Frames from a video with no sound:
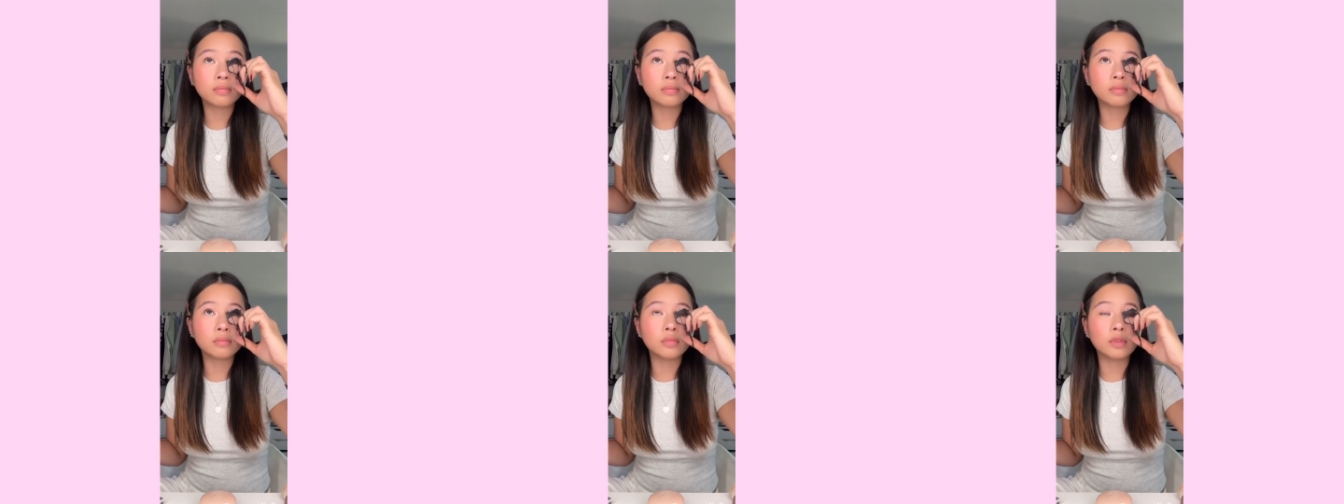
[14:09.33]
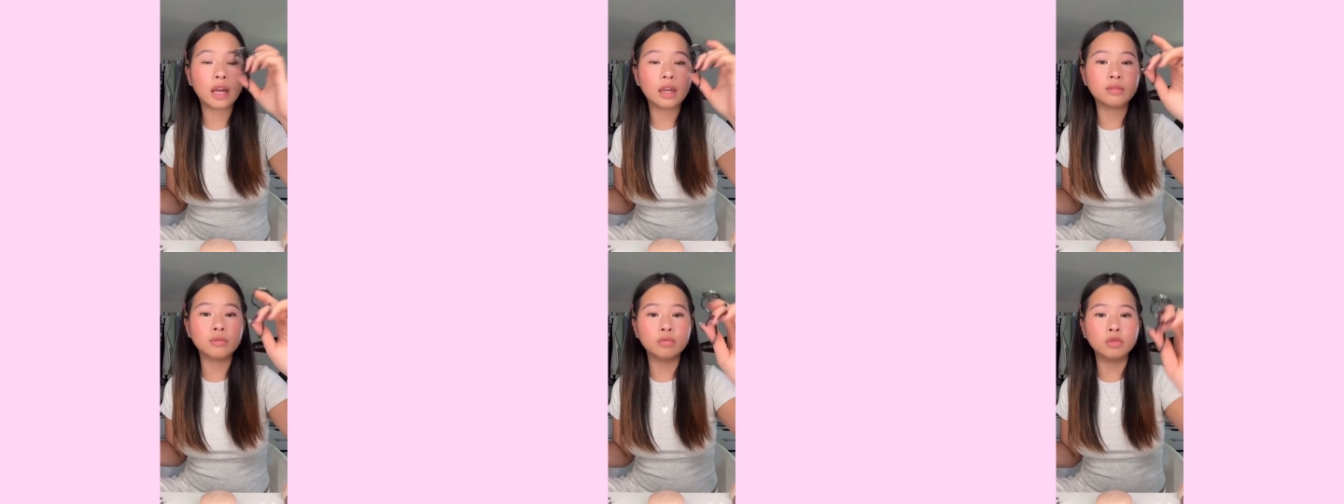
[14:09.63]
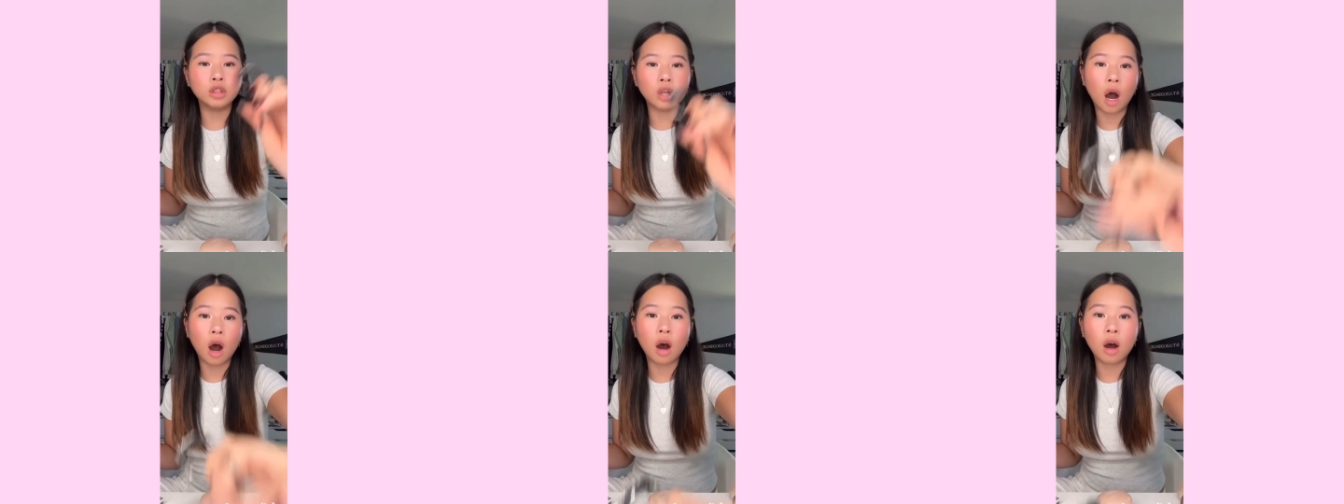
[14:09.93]
Like,
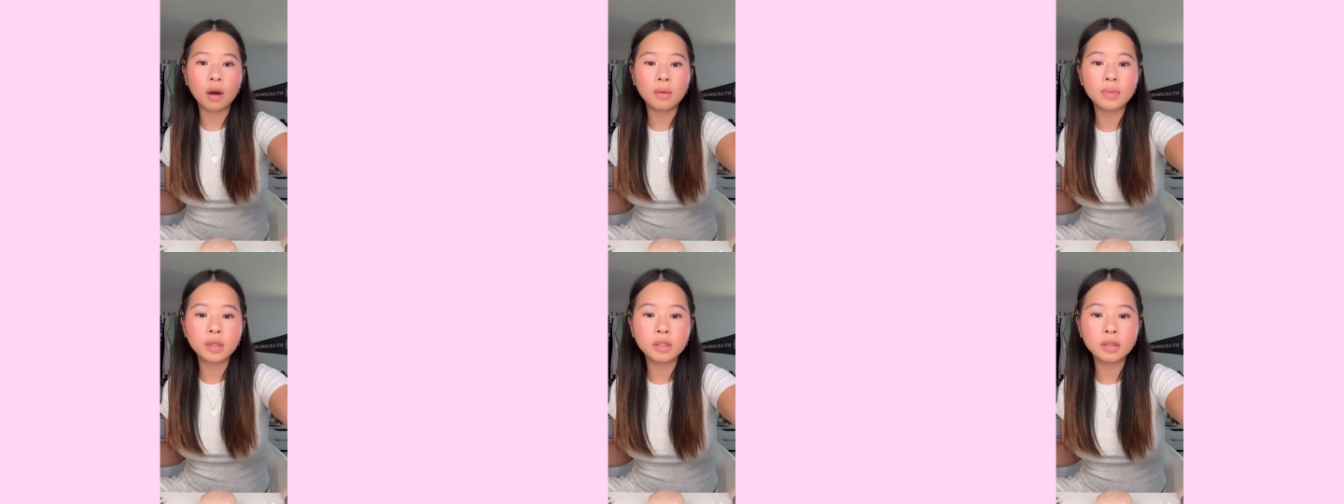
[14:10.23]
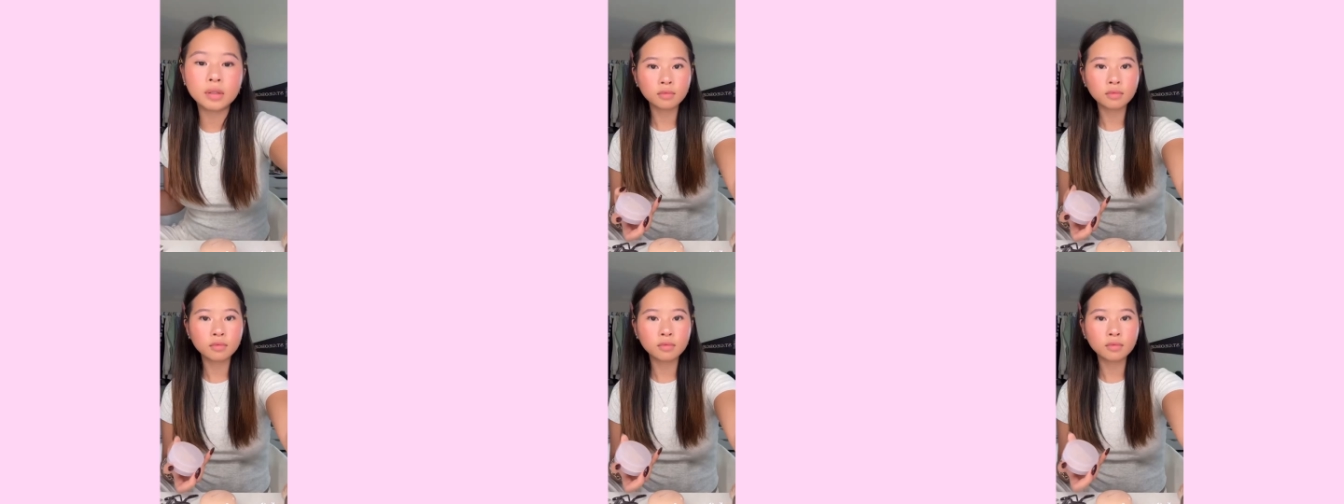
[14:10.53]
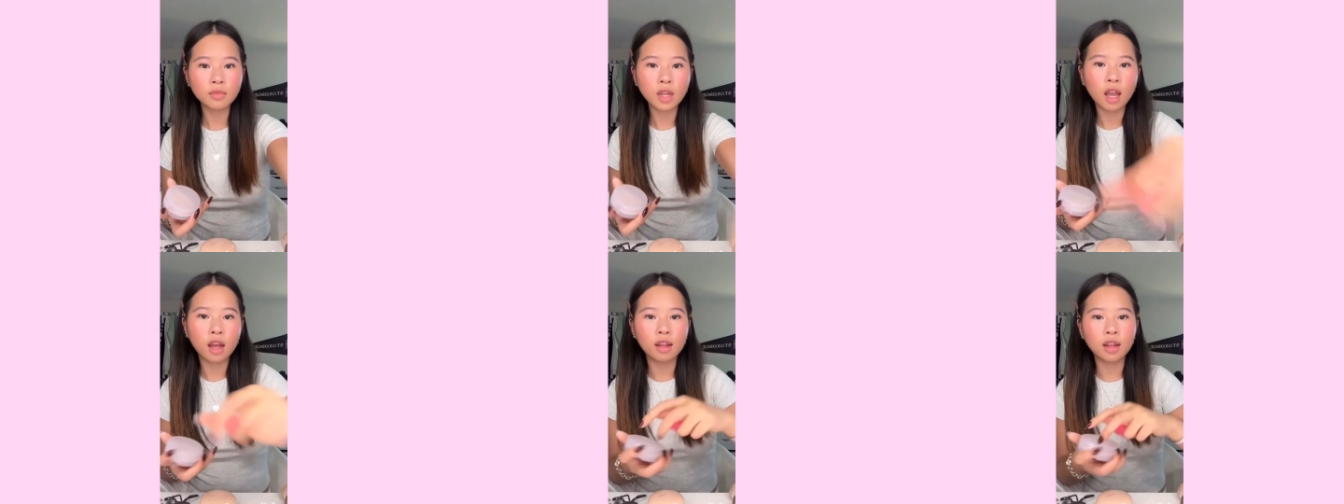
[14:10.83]
people forget that you
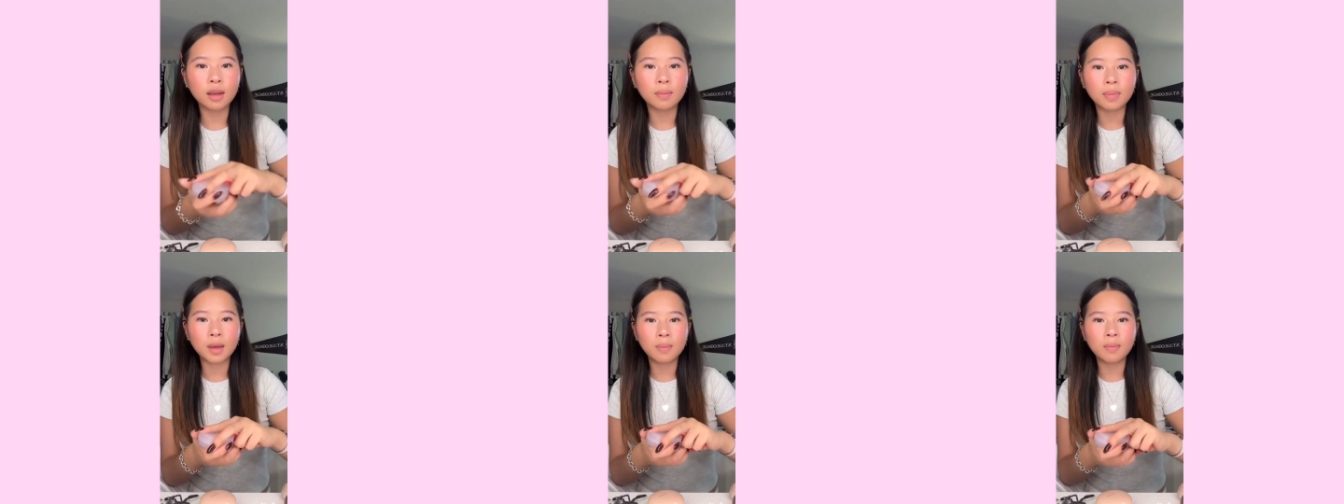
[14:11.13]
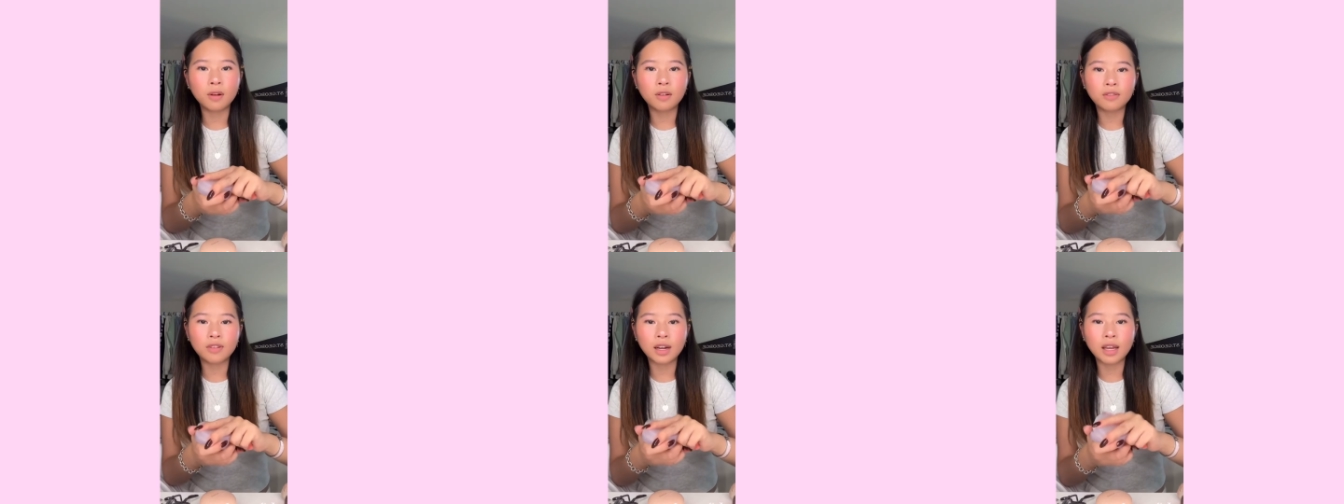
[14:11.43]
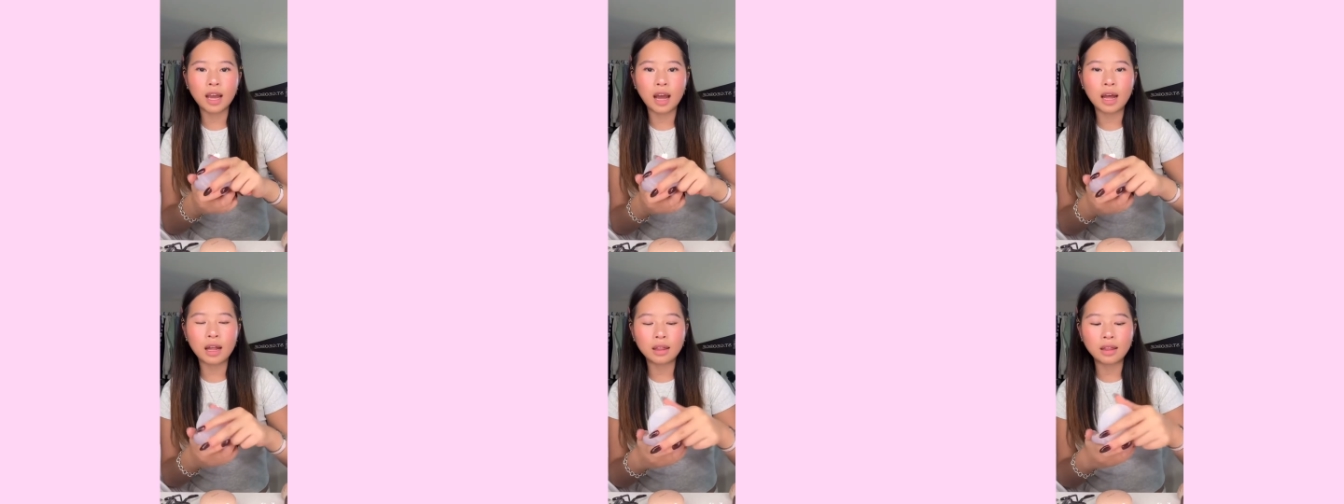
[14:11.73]
can fall off
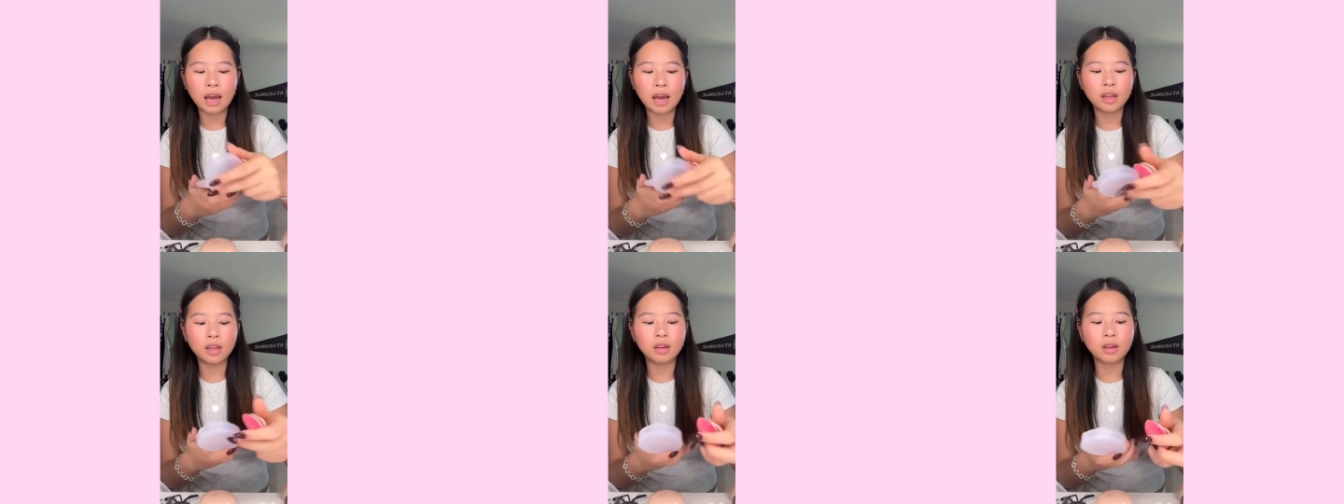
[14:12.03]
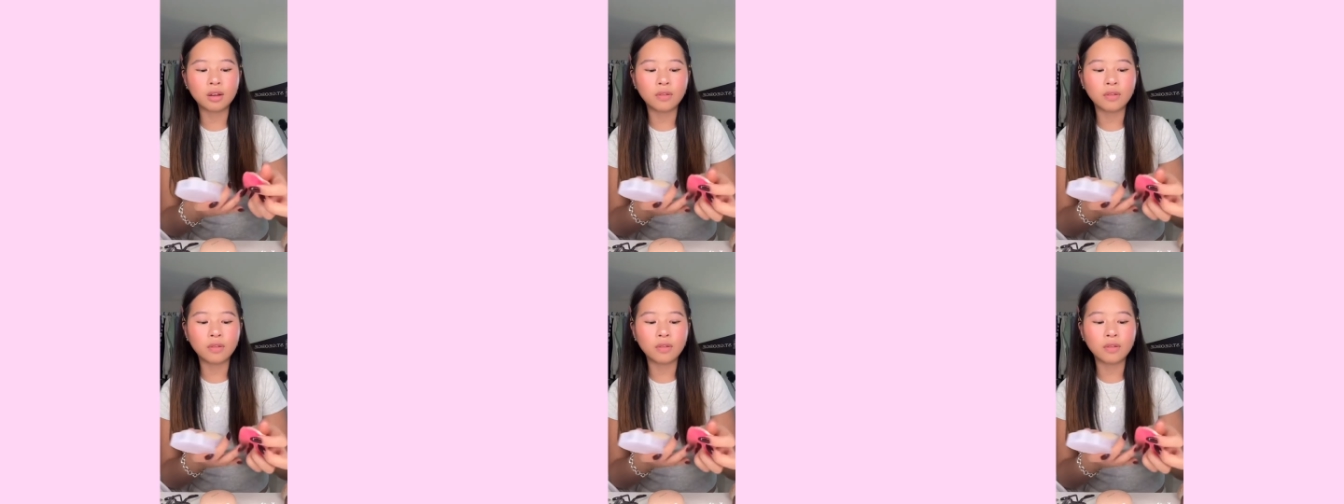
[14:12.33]
anytime,